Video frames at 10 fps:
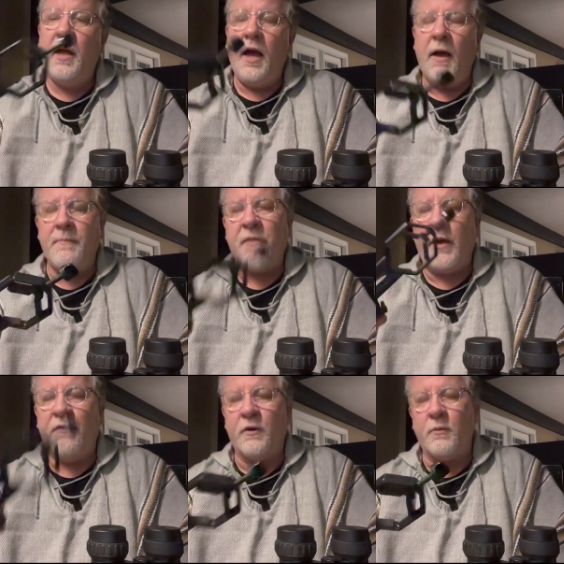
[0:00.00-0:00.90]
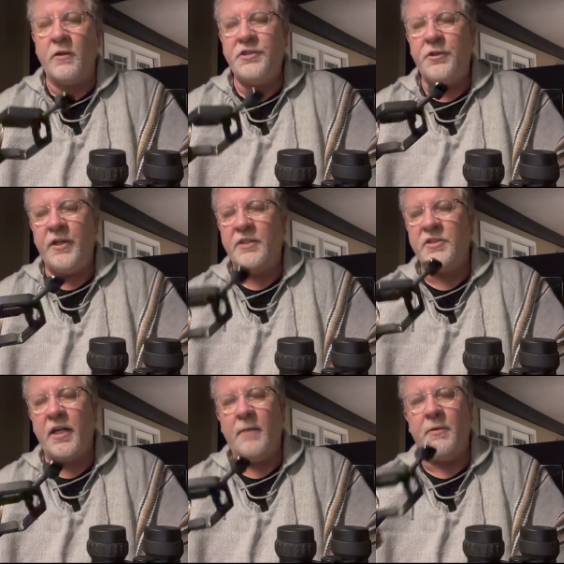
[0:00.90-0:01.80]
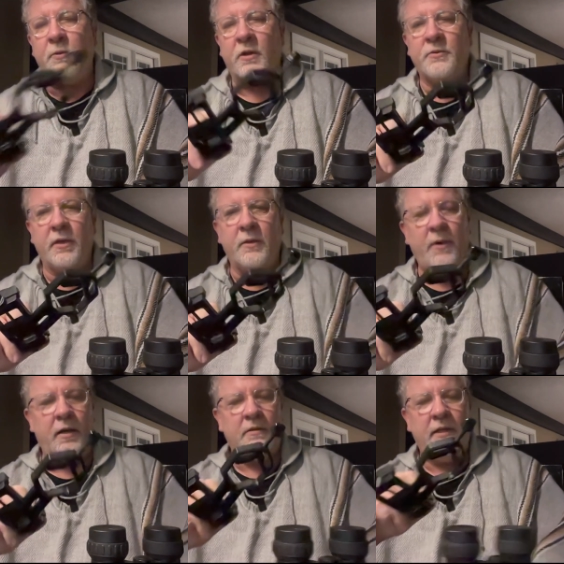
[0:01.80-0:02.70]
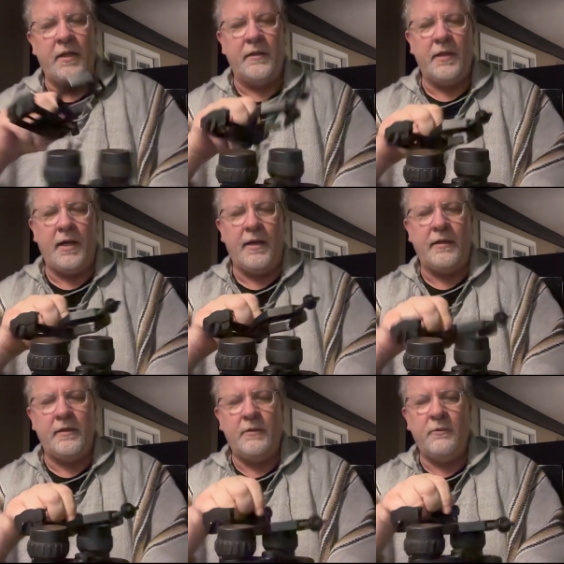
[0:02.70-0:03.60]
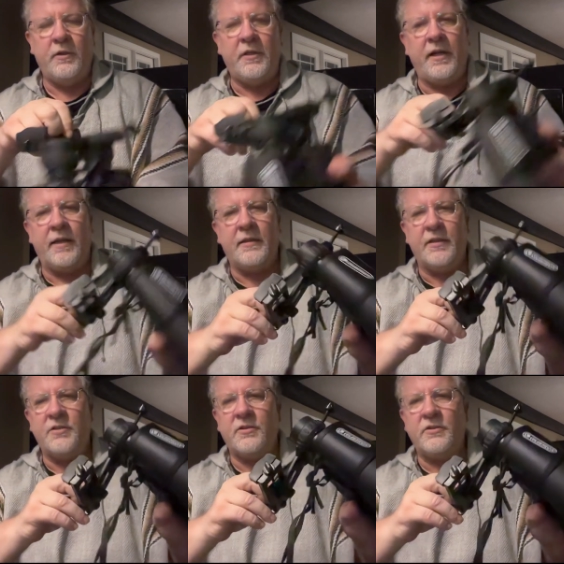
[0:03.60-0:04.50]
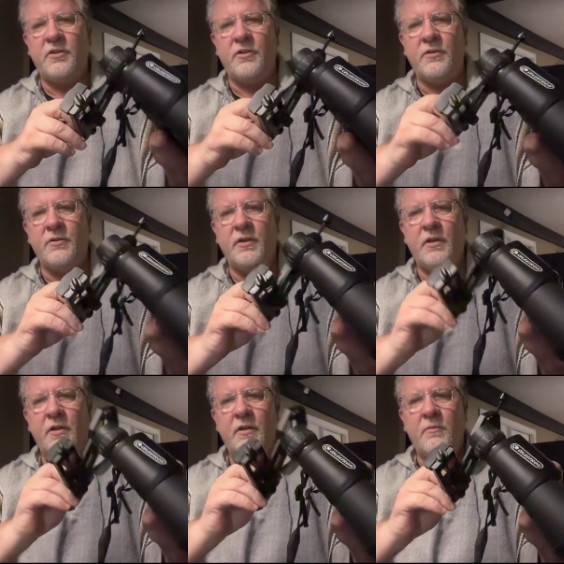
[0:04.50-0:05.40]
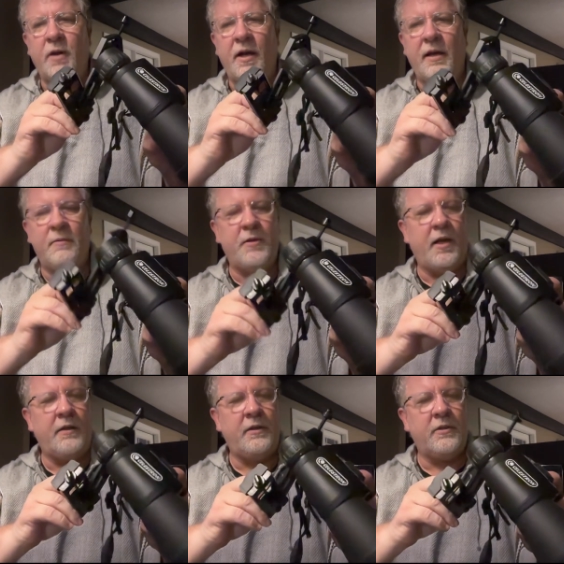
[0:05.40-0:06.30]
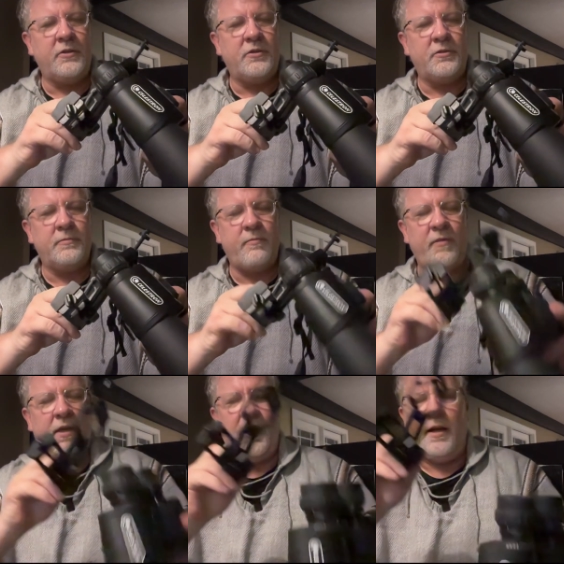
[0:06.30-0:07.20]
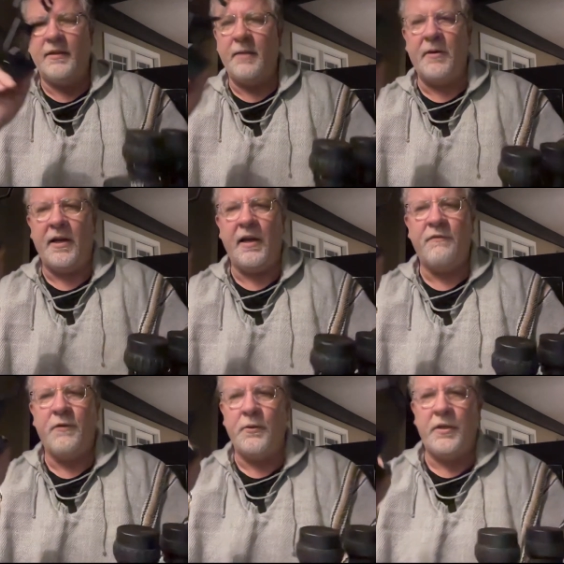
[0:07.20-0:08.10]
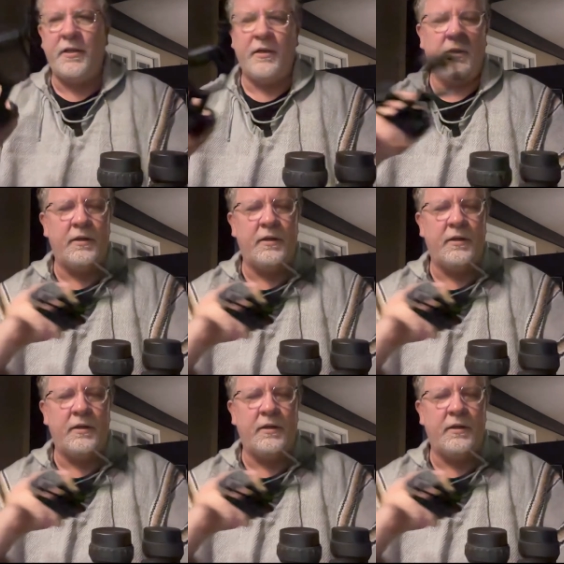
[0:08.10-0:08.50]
Um, however, once you get it set up, it works really well. And I would connect this to my binoculars and get my iPhone in here